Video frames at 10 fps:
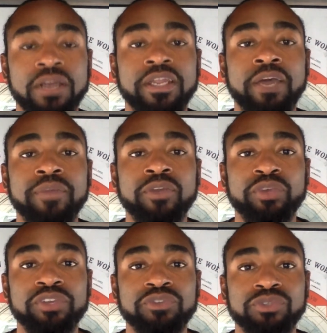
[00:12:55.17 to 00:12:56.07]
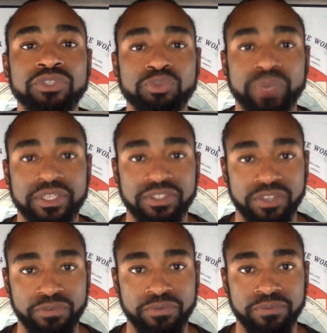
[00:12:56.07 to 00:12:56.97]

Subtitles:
Allow me to reintroduce myself.